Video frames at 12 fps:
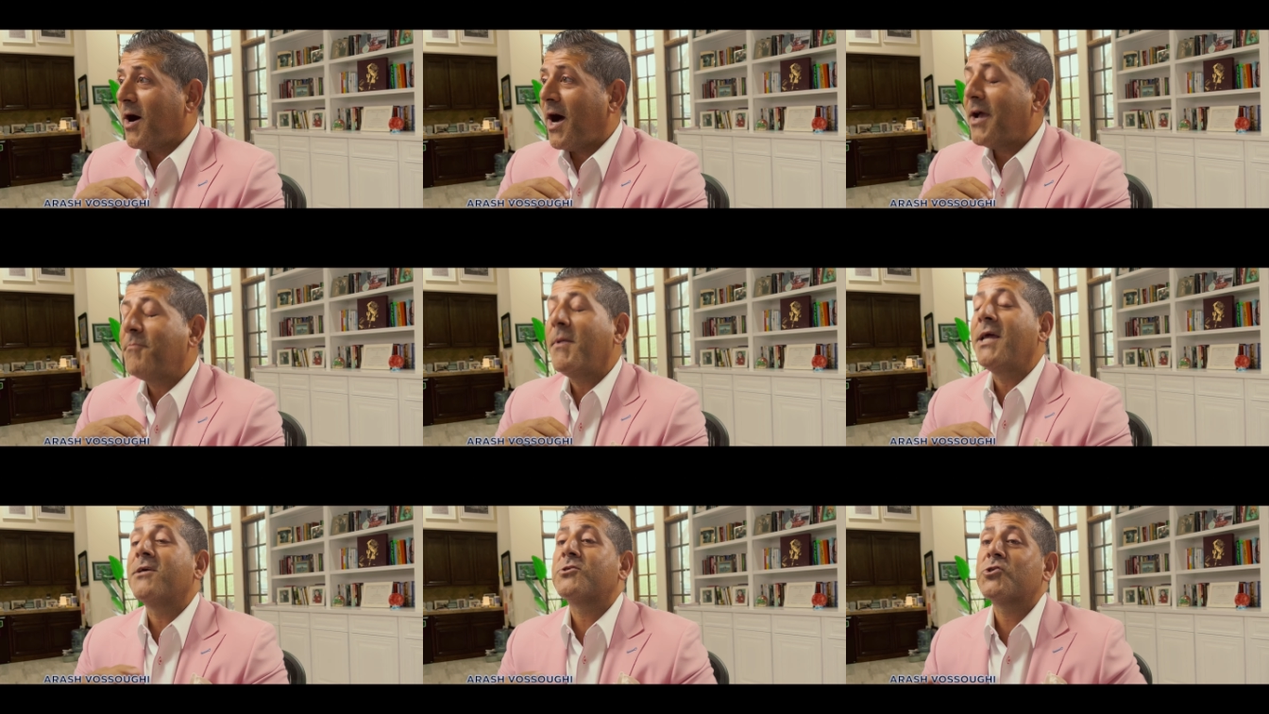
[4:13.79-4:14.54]
I
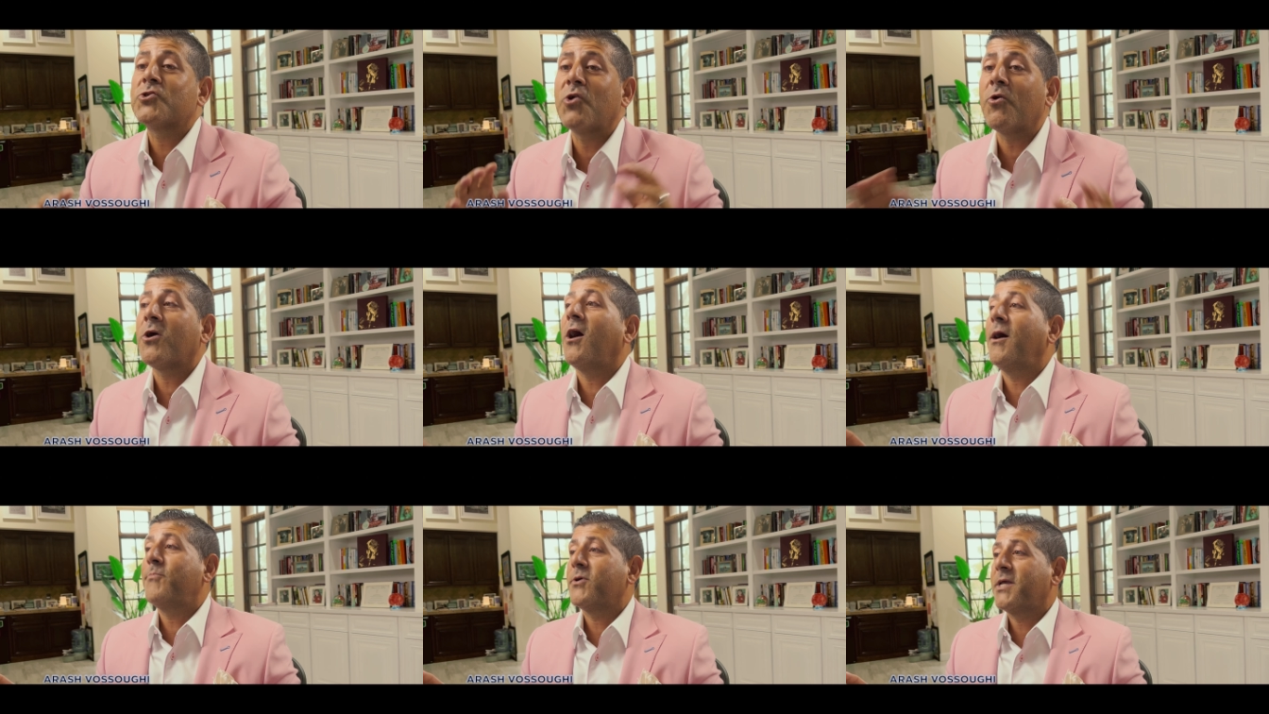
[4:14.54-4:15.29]
made it so
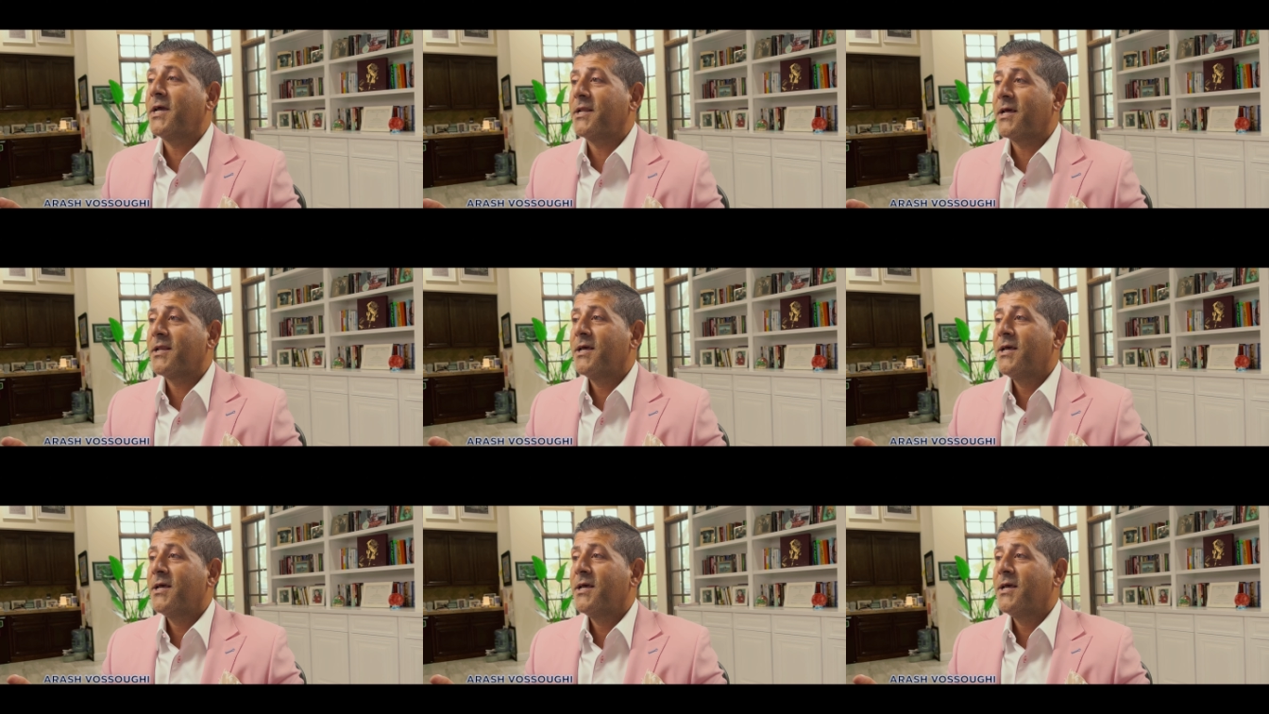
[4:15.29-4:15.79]
complicated.